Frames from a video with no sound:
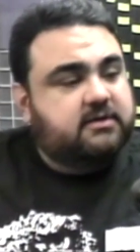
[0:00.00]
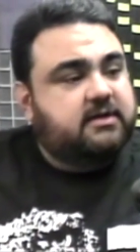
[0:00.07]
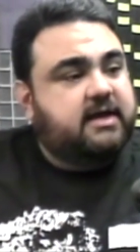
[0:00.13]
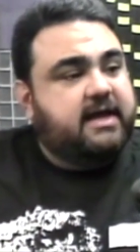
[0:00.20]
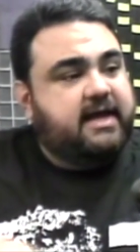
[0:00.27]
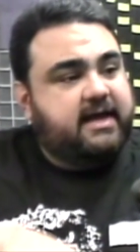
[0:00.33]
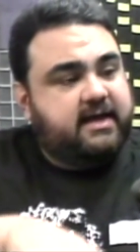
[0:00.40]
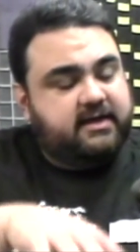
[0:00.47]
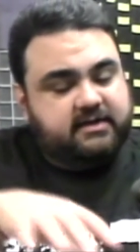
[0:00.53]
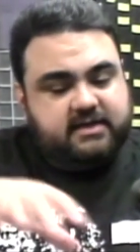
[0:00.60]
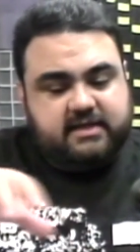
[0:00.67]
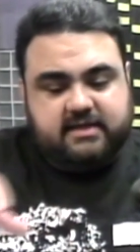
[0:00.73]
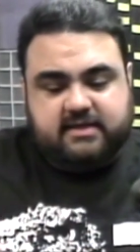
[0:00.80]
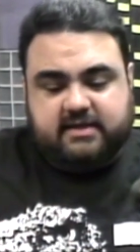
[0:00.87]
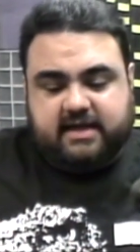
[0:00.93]
and
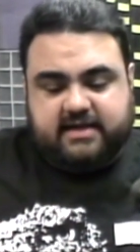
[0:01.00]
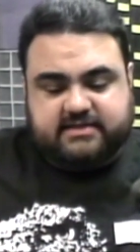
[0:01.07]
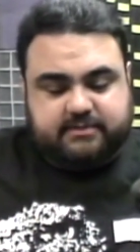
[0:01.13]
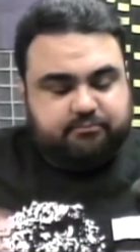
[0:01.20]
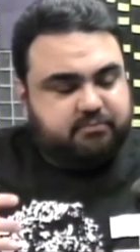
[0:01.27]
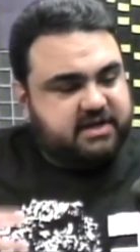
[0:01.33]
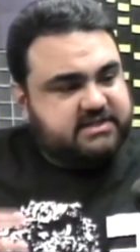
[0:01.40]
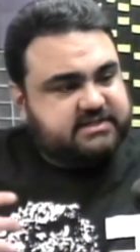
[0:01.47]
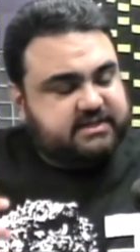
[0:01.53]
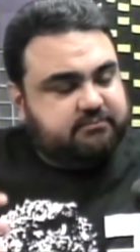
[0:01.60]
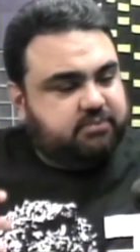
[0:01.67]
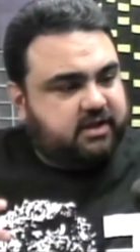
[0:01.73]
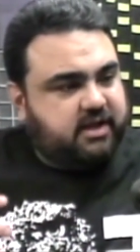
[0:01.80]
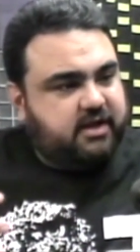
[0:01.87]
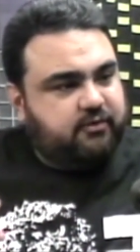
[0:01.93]
he has a busty
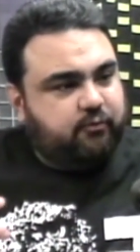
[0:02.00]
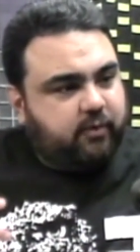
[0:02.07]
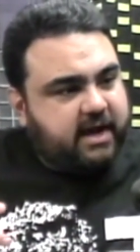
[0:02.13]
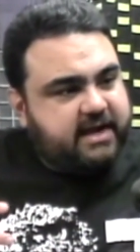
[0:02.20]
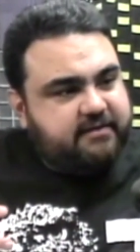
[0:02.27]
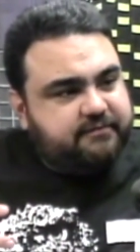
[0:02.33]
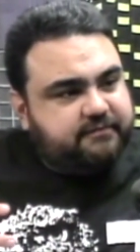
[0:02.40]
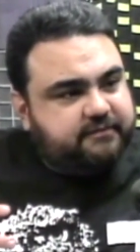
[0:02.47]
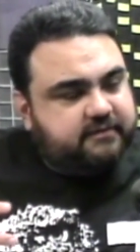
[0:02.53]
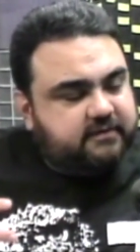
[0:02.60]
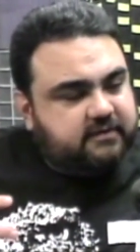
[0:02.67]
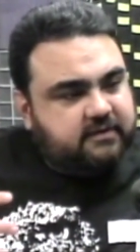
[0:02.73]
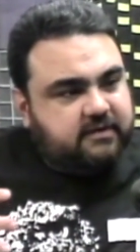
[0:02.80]
blonde wife,